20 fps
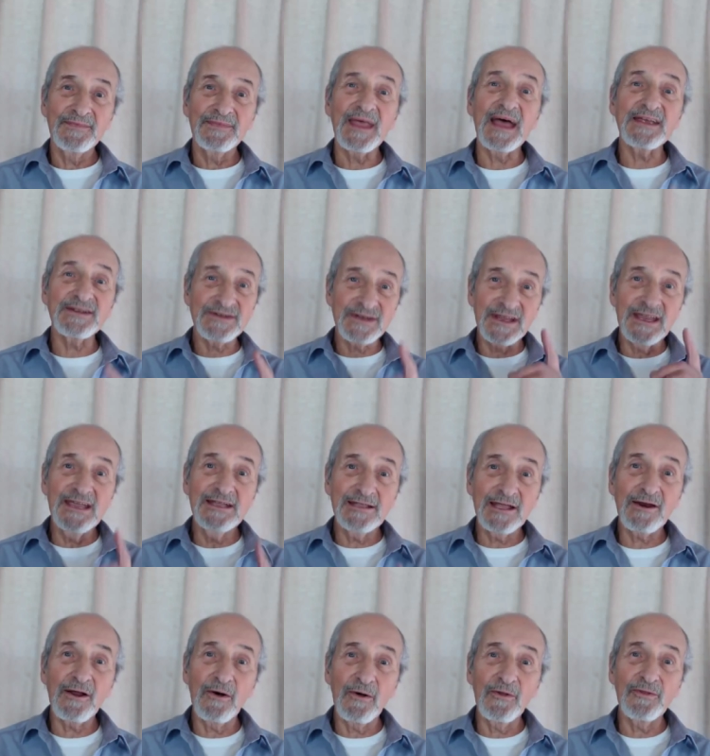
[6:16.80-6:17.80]
That's the key
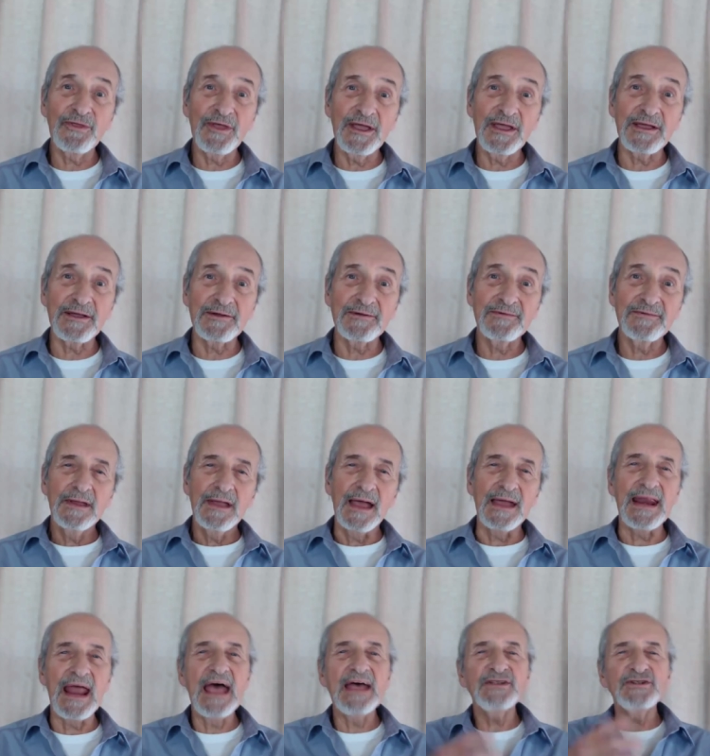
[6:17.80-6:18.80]
to the whole thing.
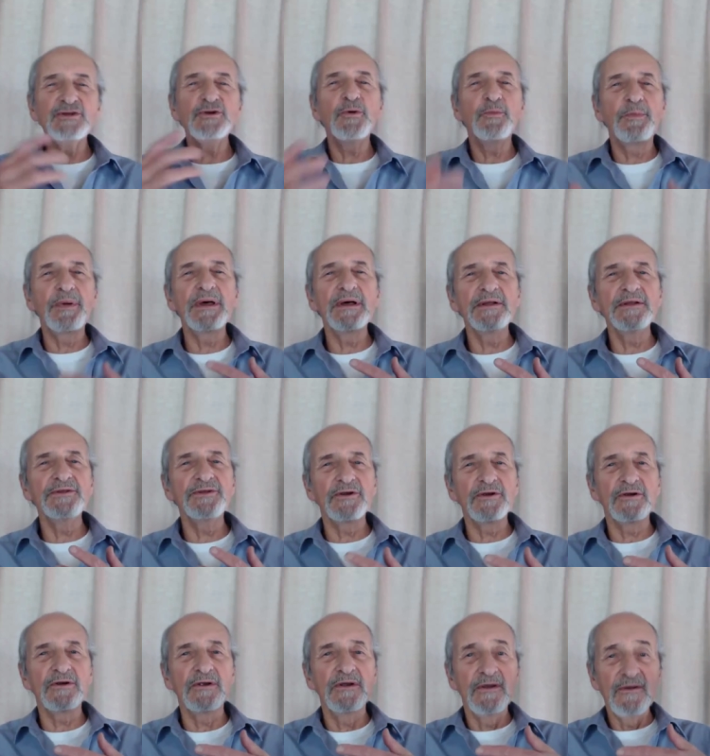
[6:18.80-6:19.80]
And as you build
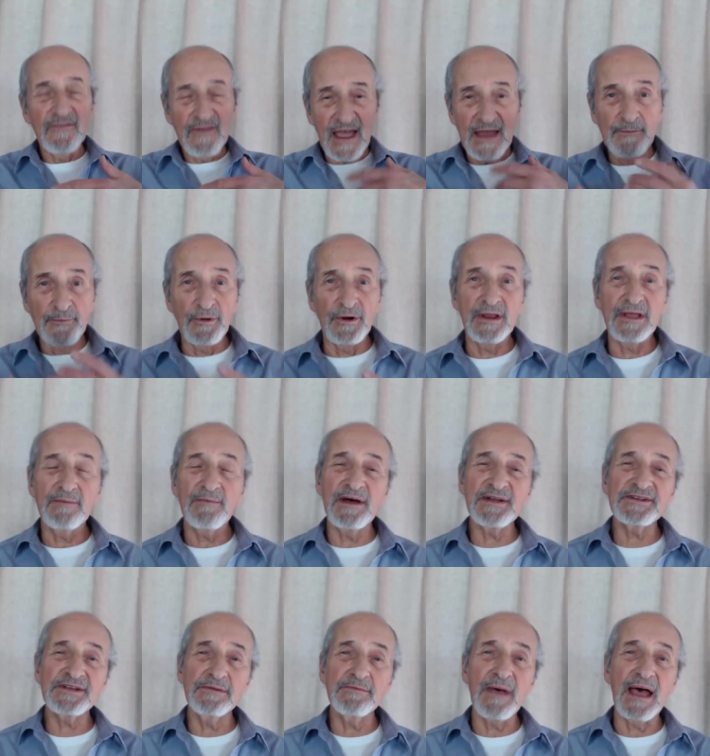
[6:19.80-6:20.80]
your fat burning
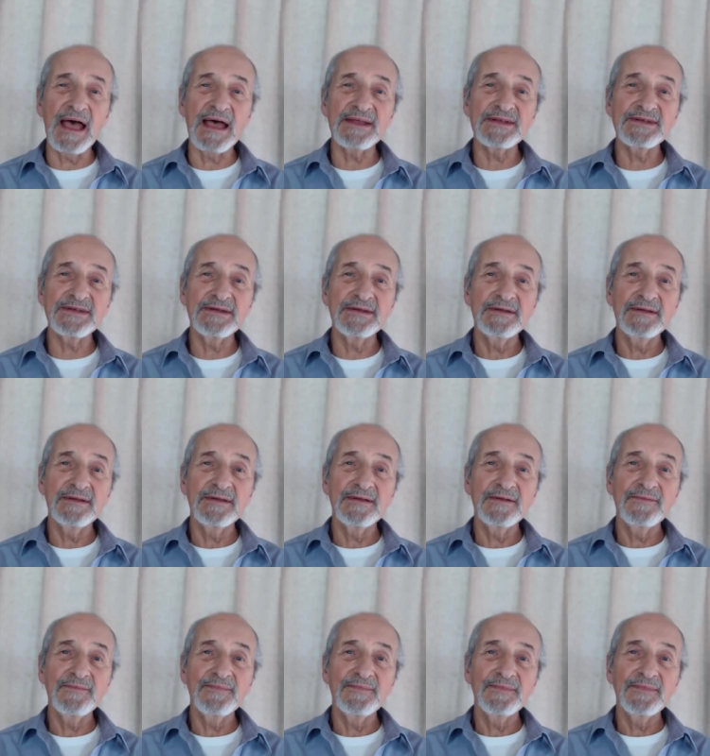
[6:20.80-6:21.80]
muscle mass,
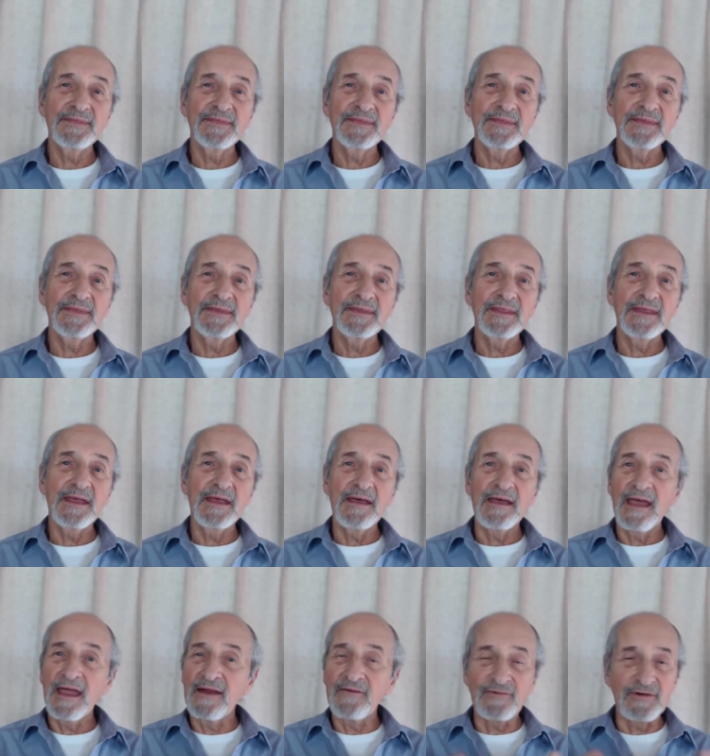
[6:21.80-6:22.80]

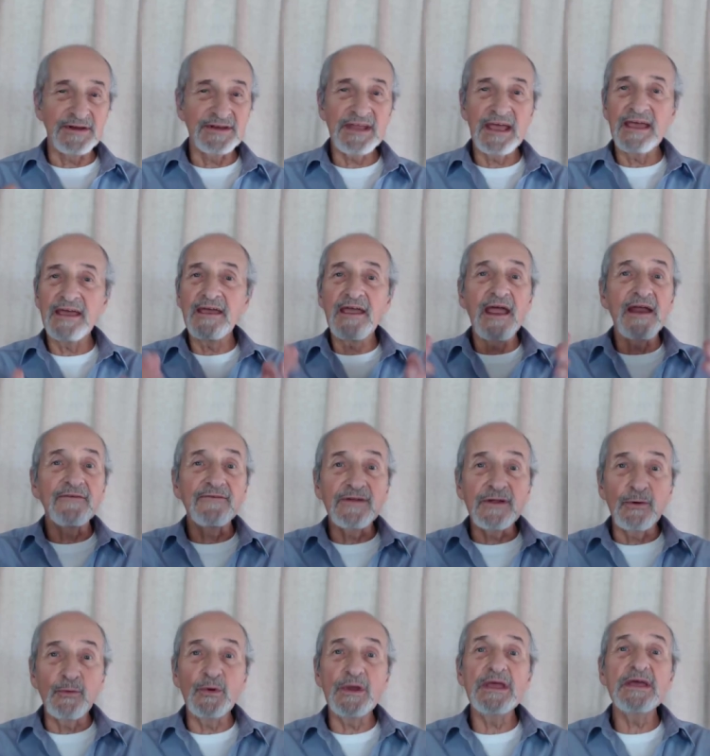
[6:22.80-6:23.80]
every day,
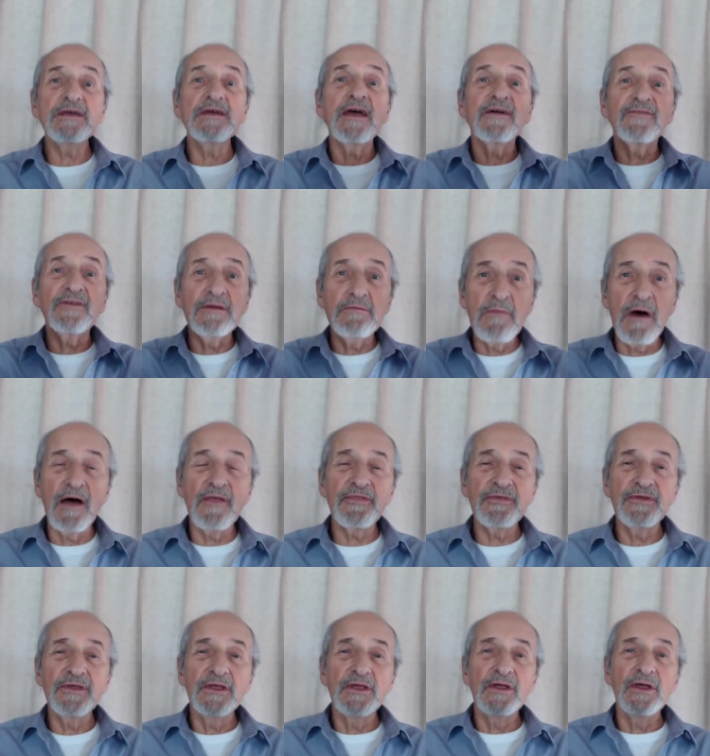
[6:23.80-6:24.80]
every week, every
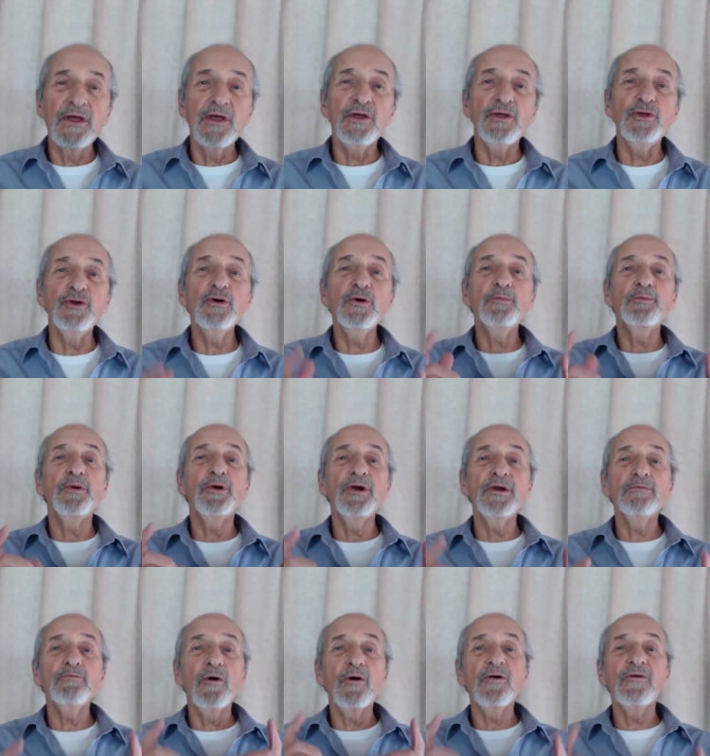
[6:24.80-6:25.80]
month, you'll
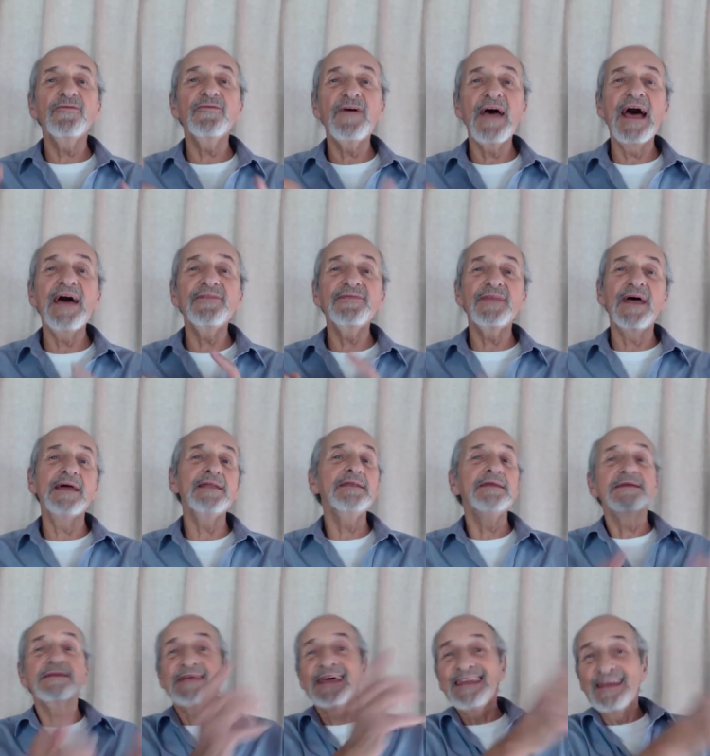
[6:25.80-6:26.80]
burn more fat
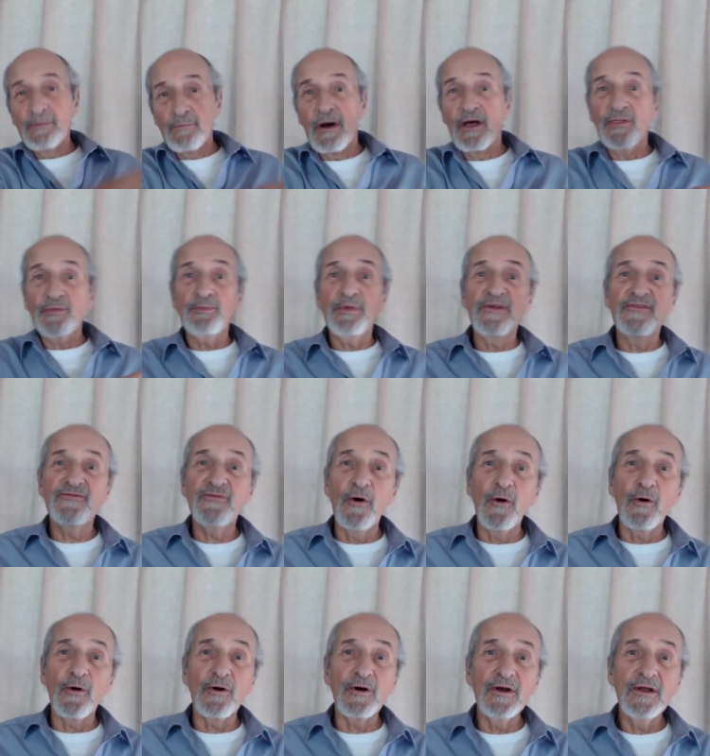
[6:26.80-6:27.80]
than, say, the month
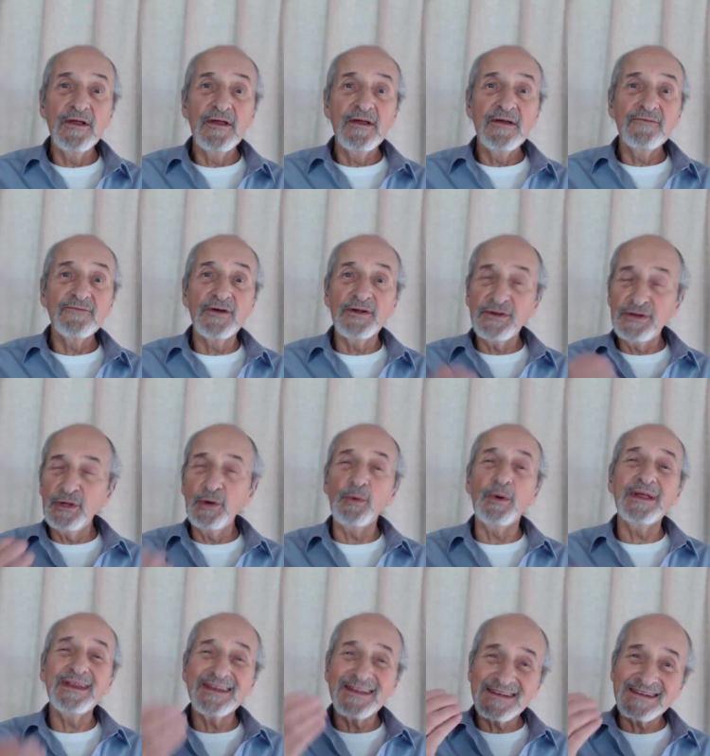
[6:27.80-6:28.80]
before for
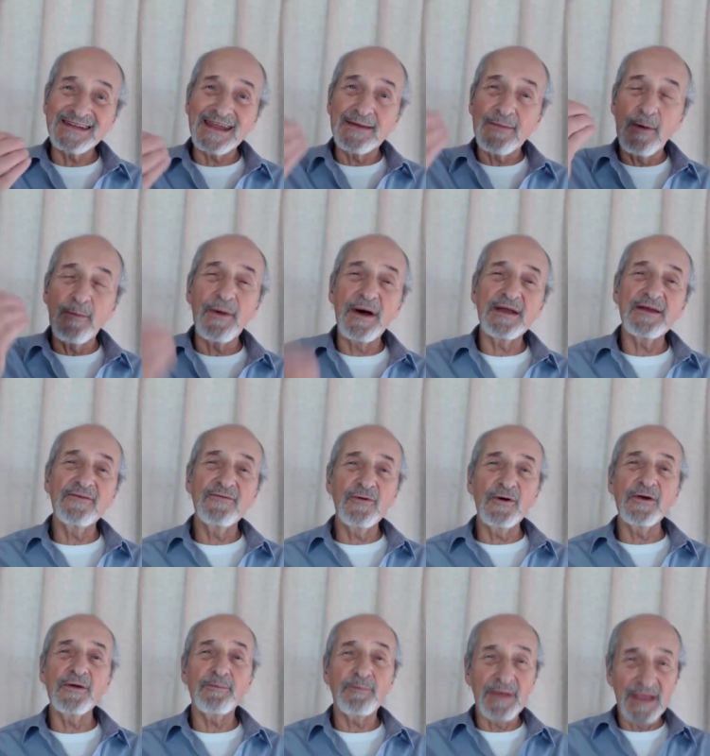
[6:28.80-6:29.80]
doing the same amount of
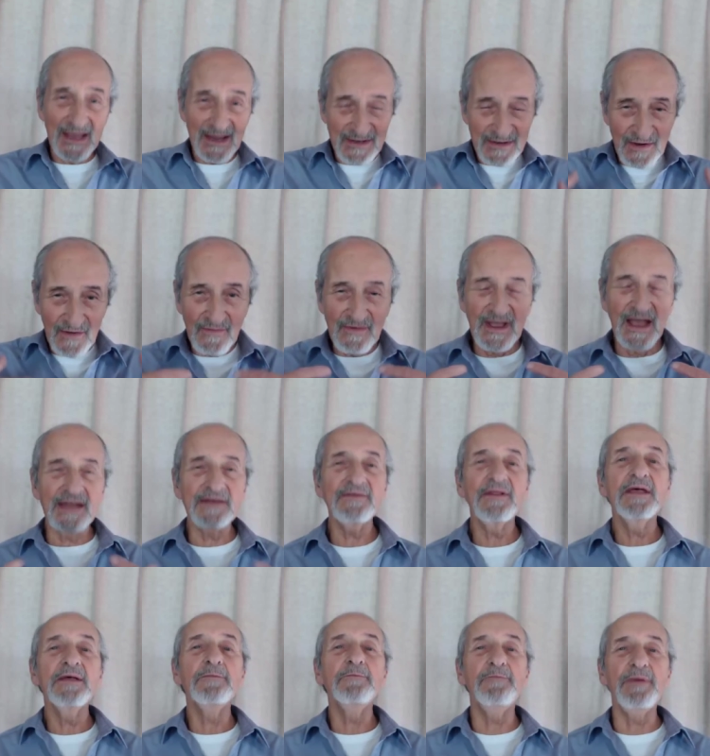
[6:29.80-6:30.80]
work because you've got
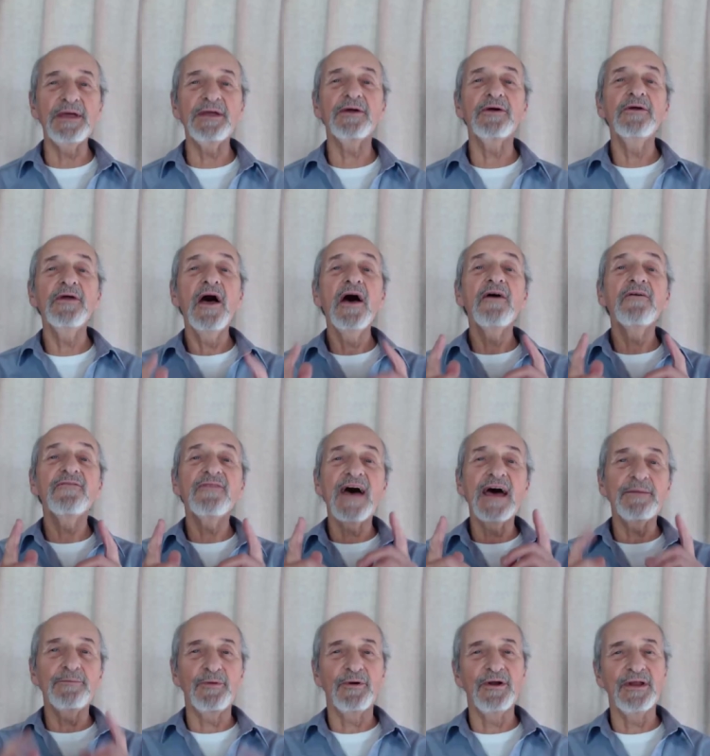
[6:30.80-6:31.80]
bigger
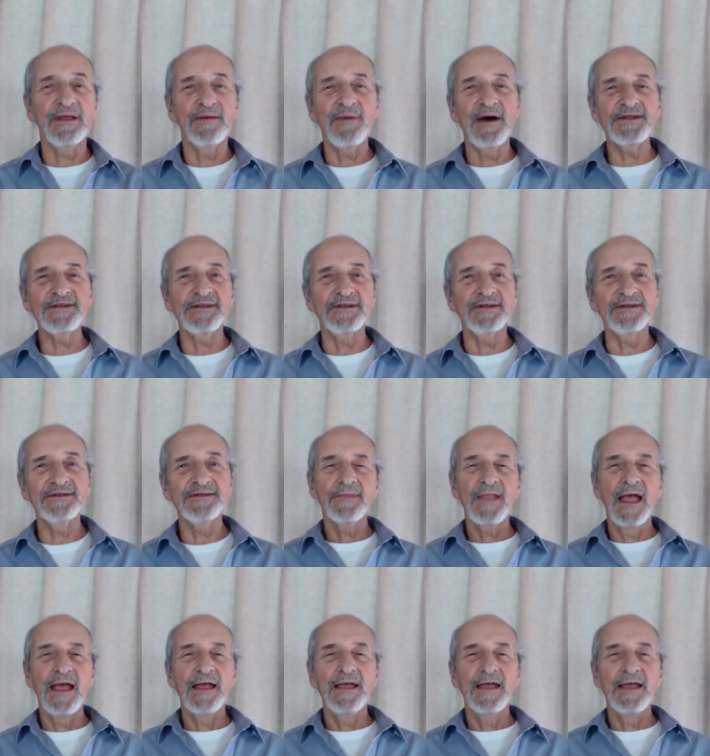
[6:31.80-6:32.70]
fat burning muscles.